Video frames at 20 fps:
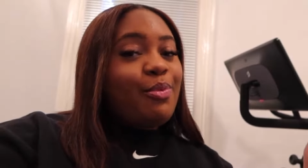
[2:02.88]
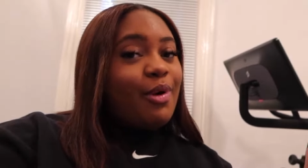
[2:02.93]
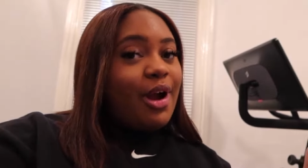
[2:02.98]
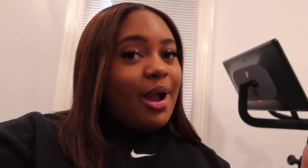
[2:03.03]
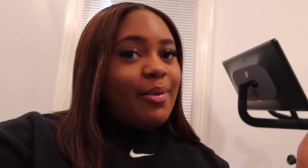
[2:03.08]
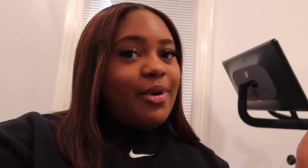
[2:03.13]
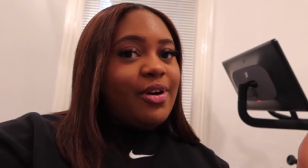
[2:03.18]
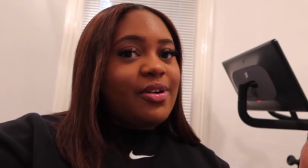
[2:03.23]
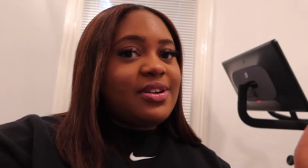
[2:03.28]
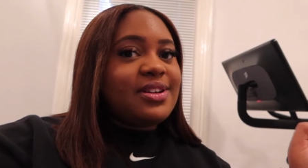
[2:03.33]

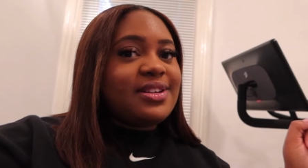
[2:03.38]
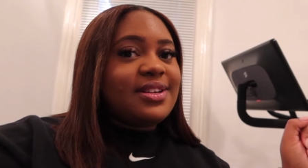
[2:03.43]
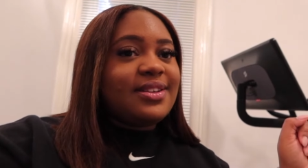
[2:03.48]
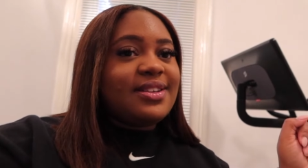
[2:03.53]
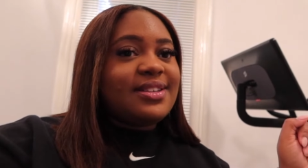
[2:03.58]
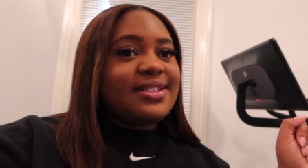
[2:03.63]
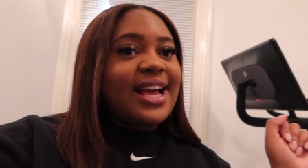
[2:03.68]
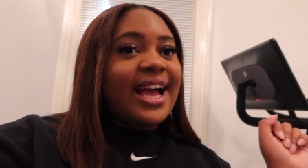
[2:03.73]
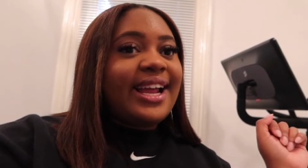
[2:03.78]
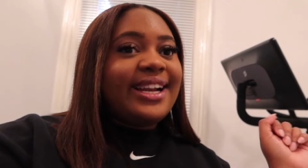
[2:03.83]
primark
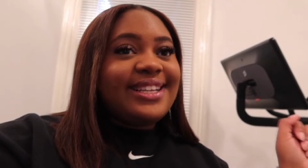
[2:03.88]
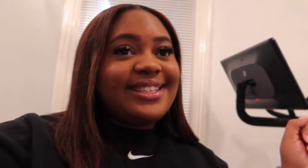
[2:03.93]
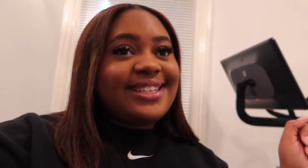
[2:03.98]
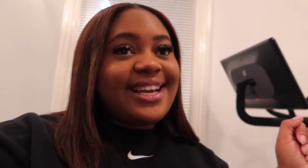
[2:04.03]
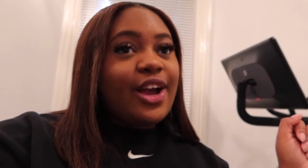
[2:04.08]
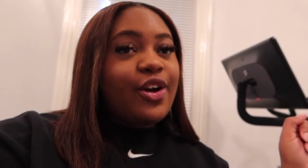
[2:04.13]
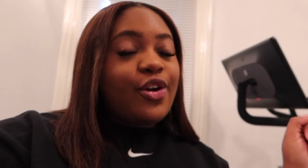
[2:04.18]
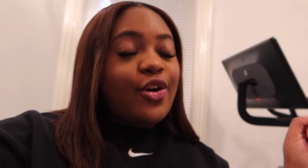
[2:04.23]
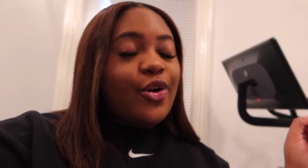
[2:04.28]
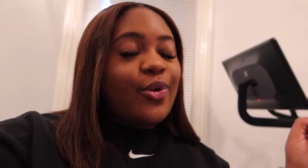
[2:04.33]
because i need to
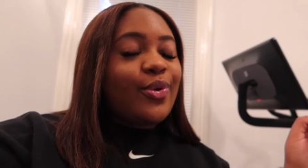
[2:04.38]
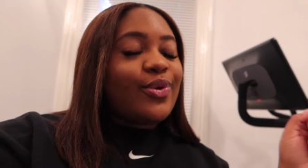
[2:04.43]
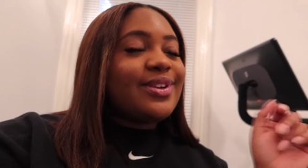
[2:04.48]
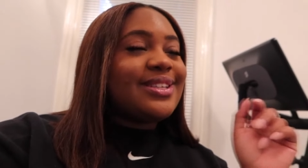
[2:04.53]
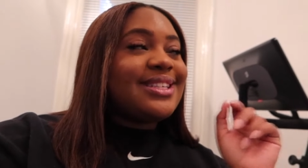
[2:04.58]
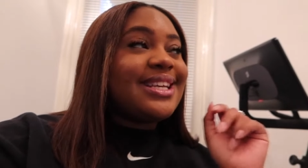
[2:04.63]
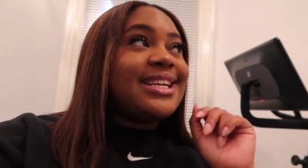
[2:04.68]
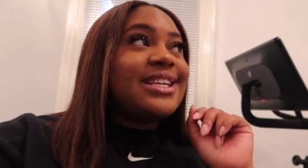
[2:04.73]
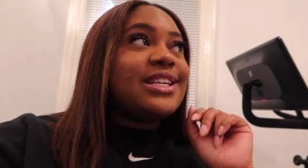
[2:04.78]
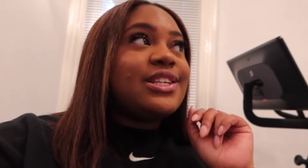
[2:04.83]
get a coat
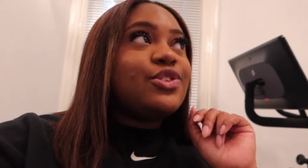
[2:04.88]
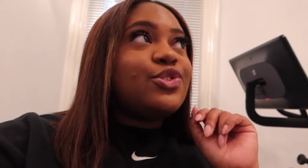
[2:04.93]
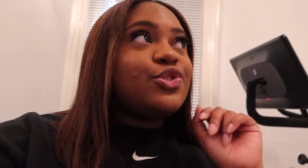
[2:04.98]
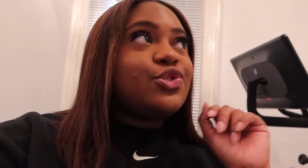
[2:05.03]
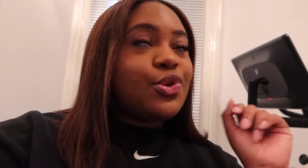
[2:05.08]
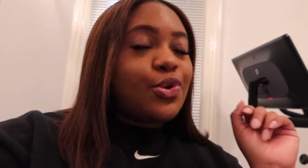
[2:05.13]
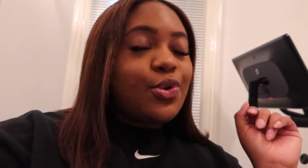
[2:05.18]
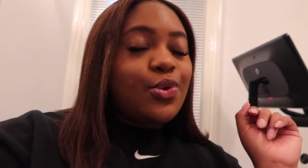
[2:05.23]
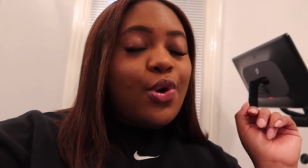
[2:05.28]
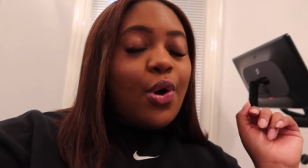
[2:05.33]
because it is
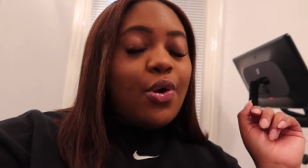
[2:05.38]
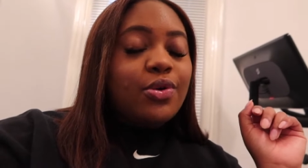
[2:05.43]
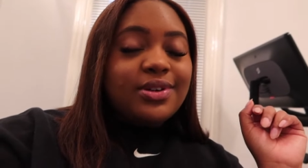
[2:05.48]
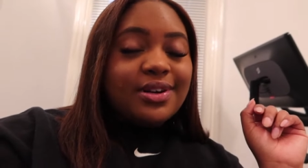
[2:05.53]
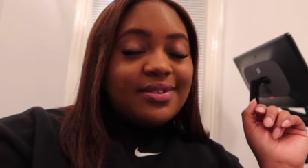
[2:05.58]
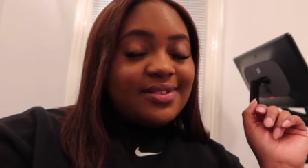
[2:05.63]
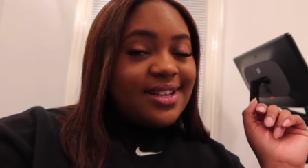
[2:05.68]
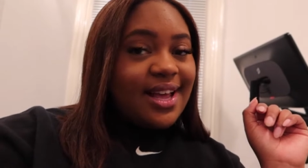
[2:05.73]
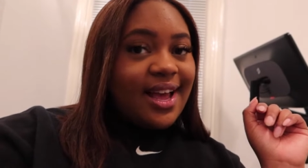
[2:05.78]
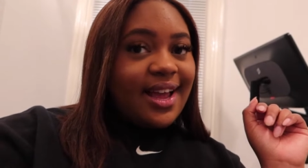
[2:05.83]
so cold
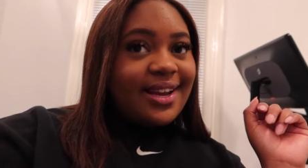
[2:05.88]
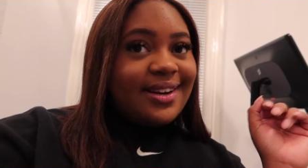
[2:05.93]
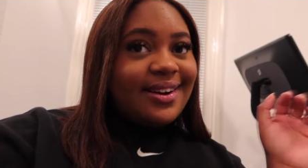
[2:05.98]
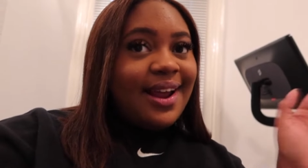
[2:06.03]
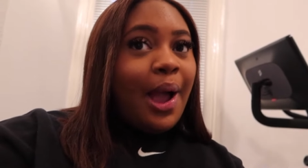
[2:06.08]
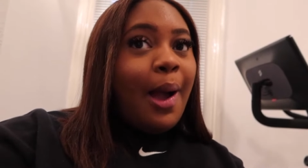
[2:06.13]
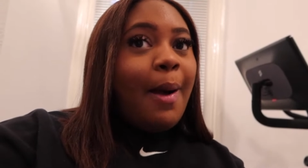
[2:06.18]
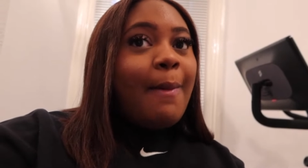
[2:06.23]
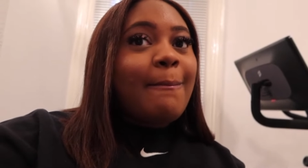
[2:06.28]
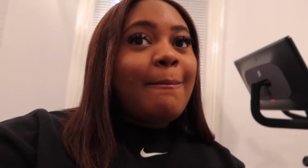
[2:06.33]
outside
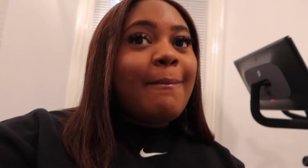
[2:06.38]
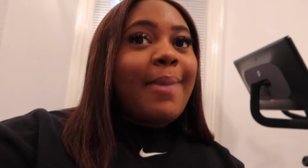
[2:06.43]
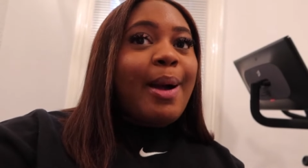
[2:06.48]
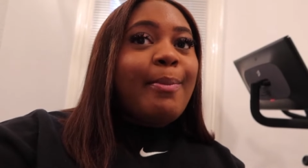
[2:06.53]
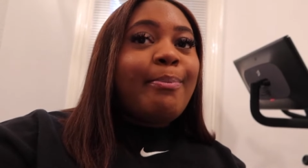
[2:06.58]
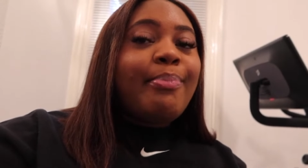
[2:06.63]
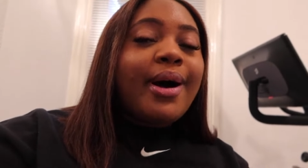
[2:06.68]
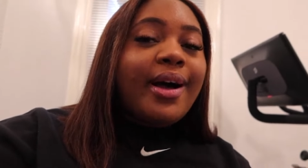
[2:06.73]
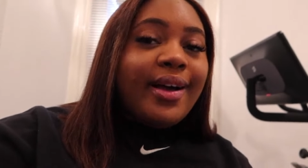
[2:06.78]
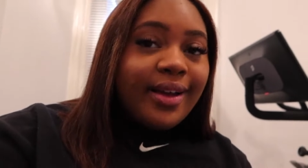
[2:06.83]
my
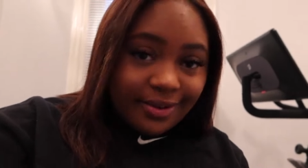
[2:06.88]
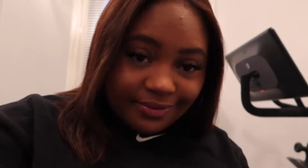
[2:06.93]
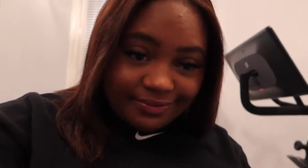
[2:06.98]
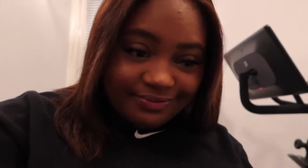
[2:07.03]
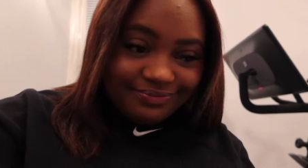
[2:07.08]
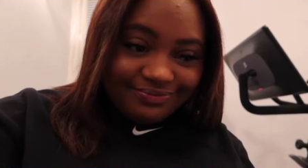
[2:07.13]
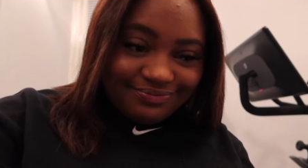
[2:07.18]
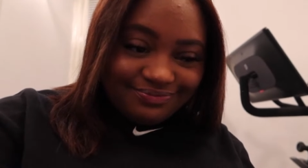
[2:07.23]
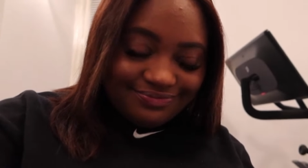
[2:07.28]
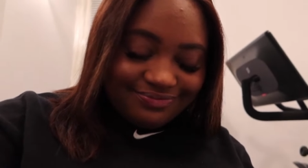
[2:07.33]
butt
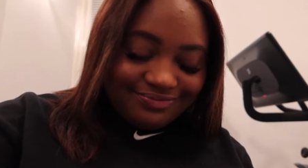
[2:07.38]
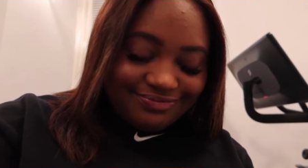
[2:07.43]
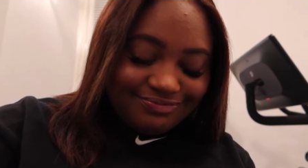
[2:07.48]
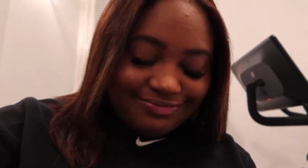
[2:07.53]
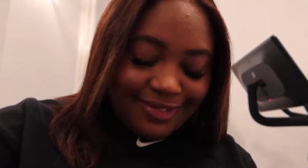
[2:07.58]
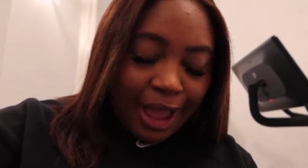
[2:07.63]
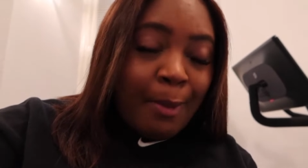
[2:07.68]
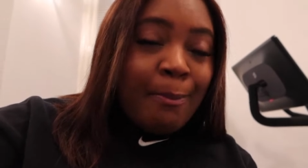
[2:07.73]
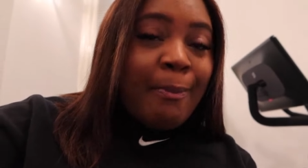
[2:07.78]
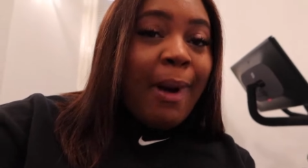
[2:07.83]

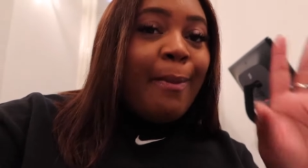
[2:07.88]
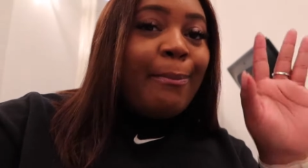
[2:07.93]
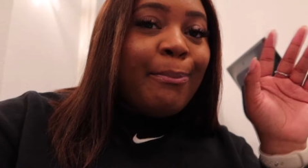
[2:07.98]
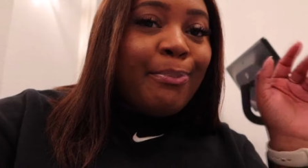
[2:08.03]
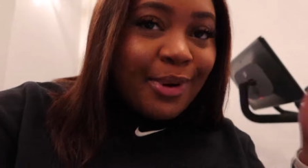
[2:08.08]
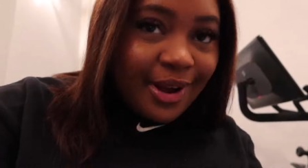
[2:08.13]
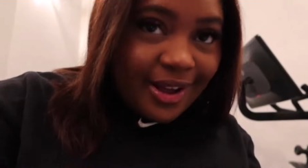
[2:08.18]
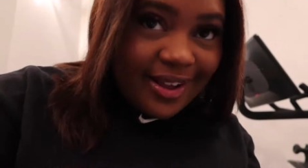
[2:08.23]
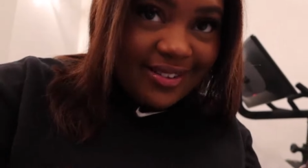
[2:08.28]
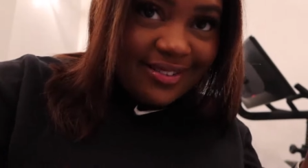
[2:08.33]
my
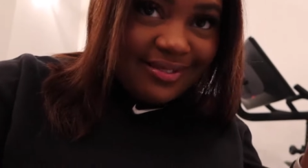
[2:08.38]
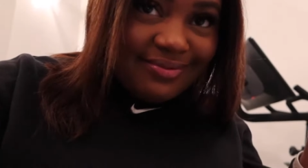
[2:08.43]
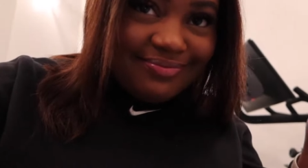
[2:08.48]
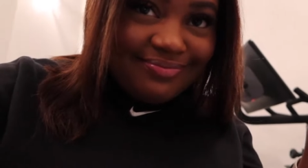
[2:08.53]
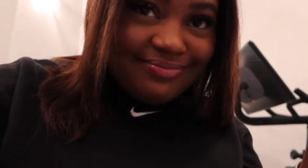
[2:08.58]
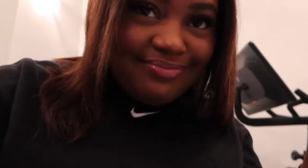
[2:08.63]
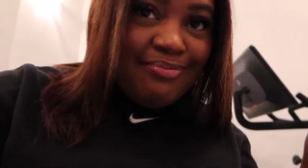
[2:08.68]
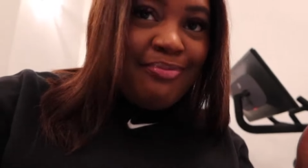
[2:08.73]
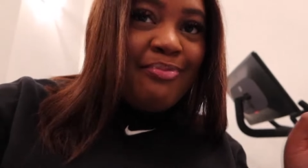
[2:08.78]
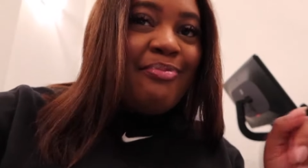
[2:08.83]
butt
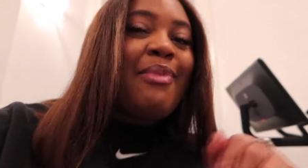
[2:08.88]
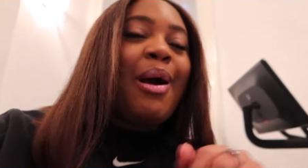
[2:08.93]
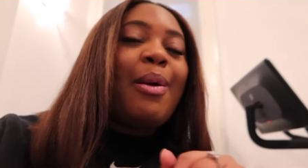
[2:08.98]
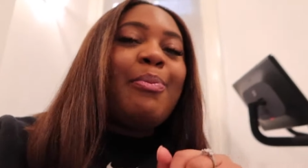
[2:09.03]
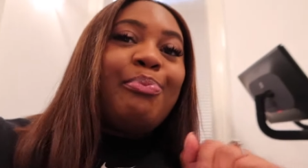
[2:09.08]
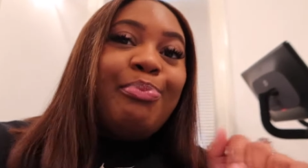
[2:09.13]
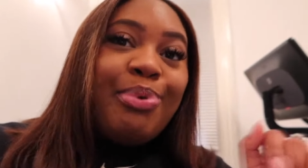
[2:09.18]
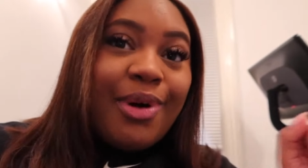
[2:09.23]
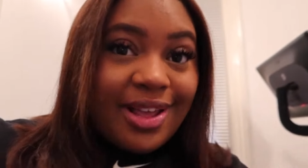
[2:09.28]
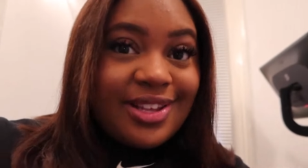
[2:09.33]
my
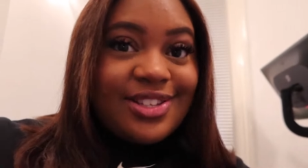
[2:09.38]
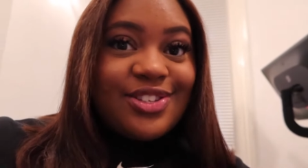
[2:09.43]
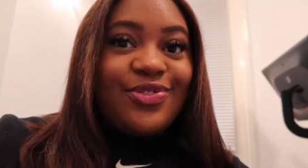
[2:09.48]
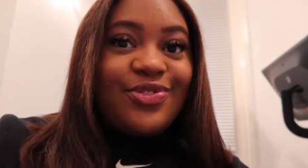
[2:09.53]
butt is